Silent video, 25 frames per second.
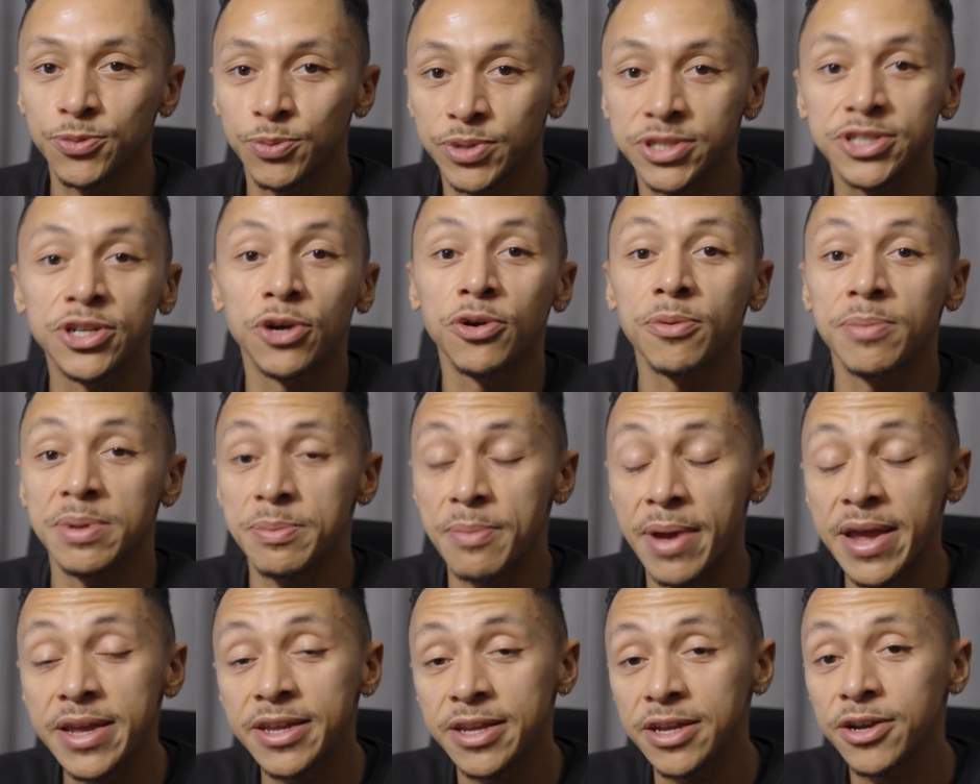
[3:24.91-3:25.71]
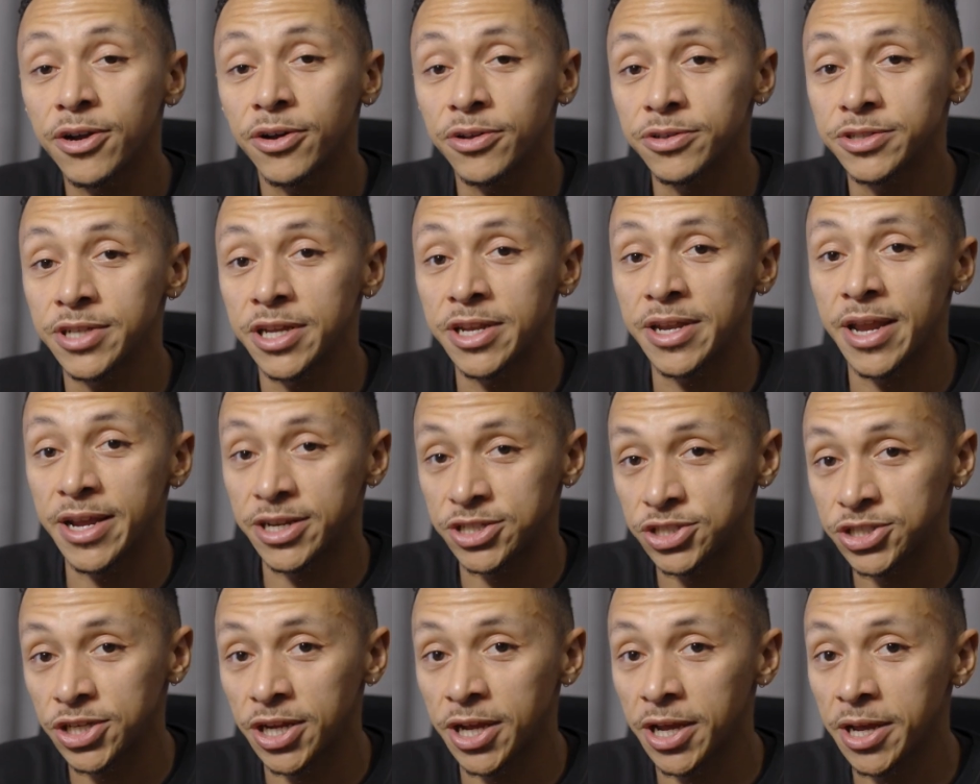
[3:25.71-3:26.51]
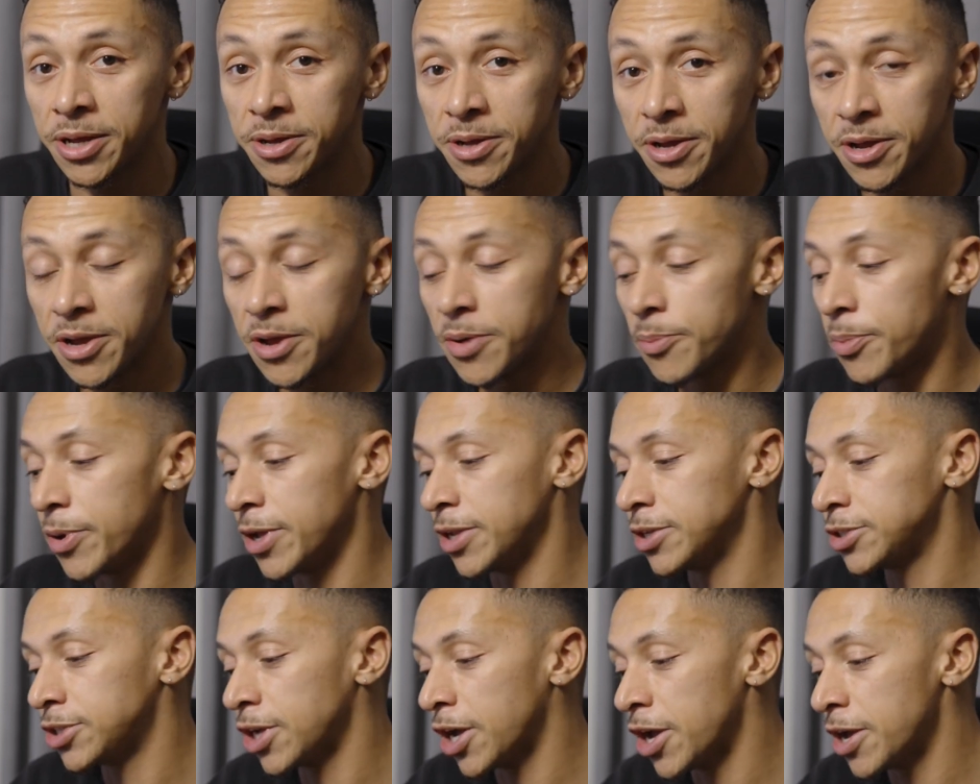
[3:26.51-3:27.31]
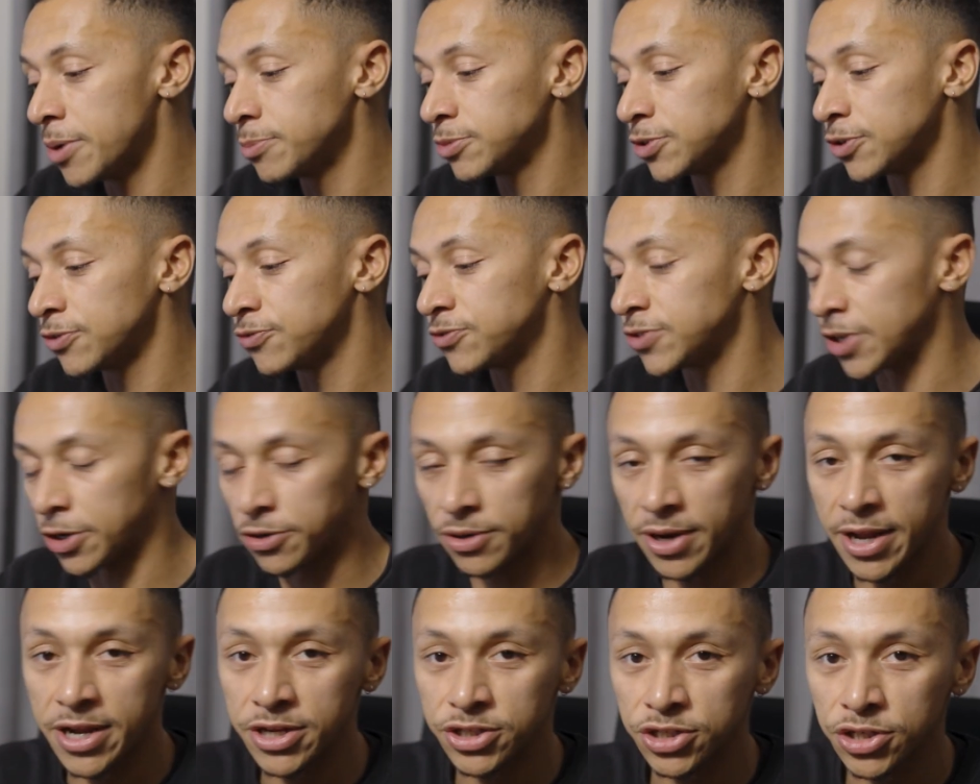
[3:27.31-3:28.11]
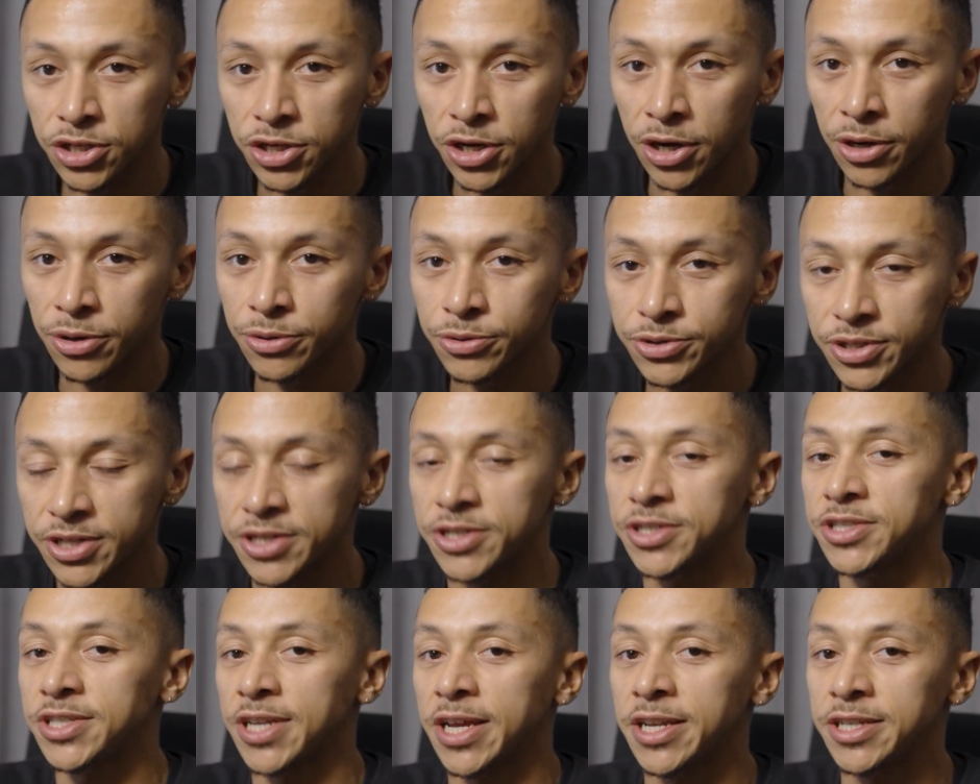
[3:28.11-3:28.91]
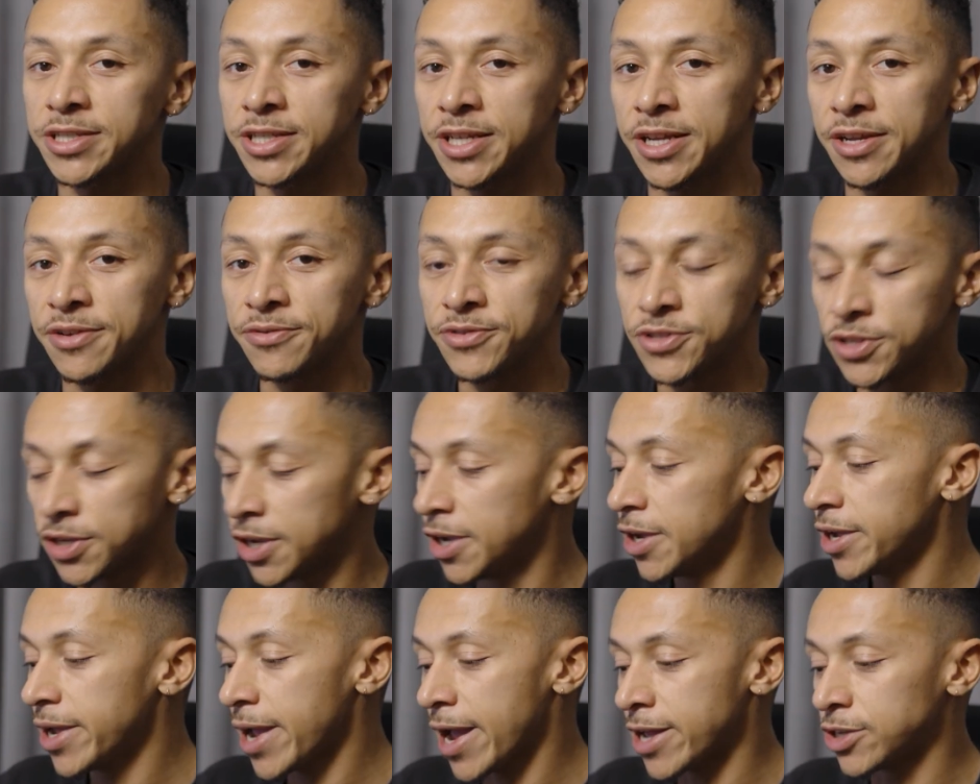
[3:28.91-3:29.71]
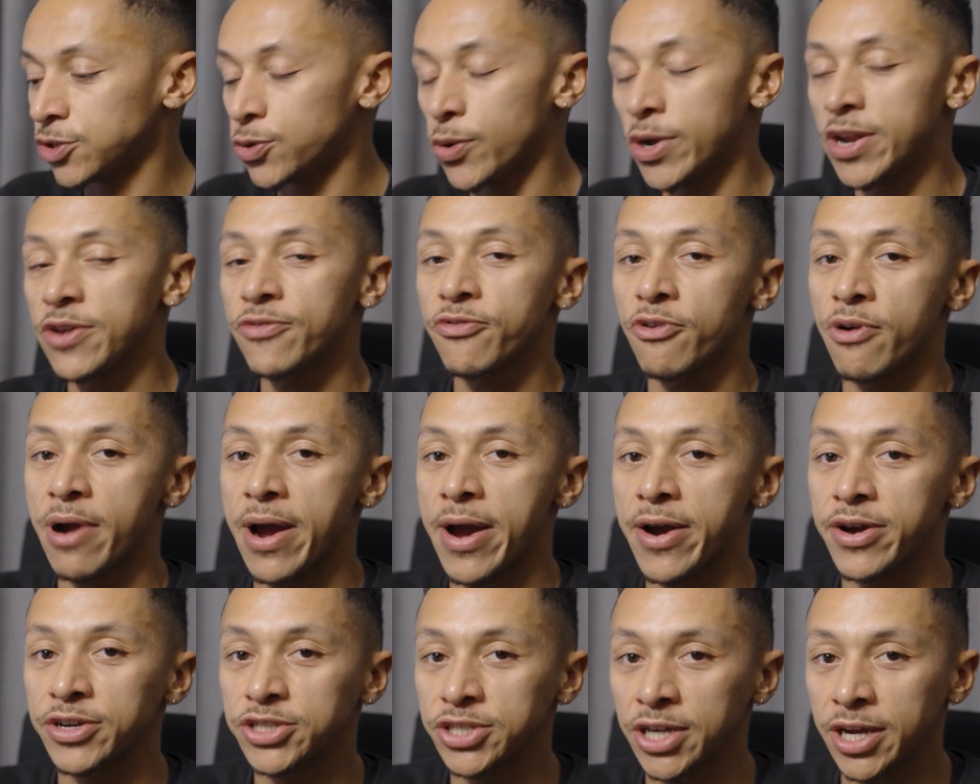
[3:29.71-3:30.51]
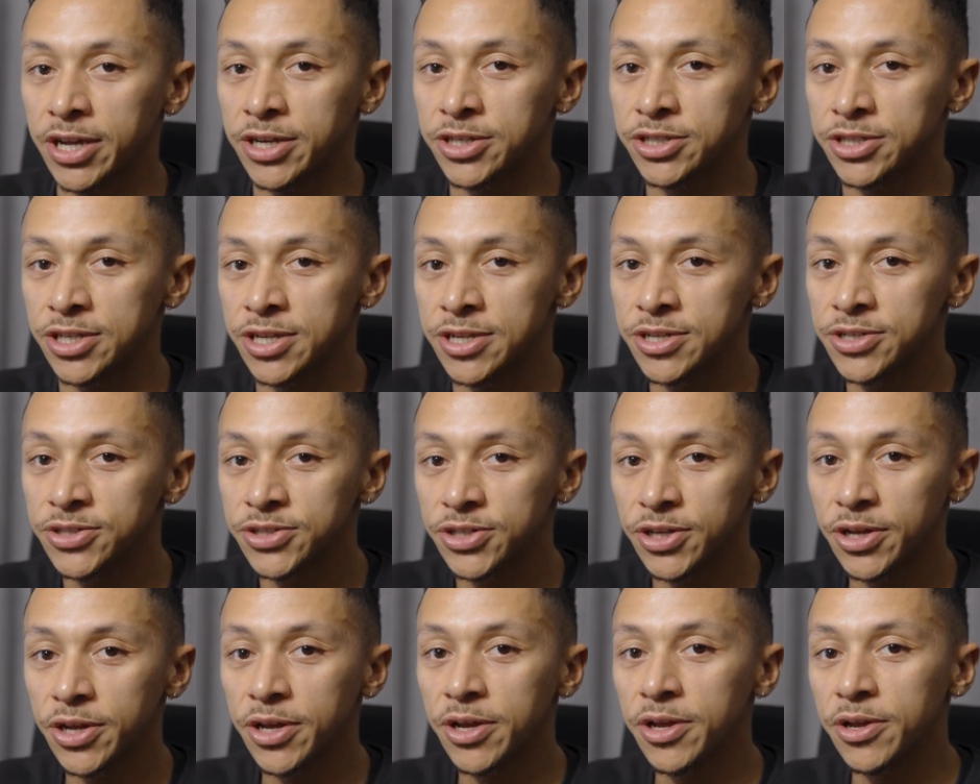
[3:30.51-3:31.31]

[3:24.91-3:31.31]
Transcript: We're still gonna be making content next year, but in terms of donation goals, incentives, and twenty-four hour challenges,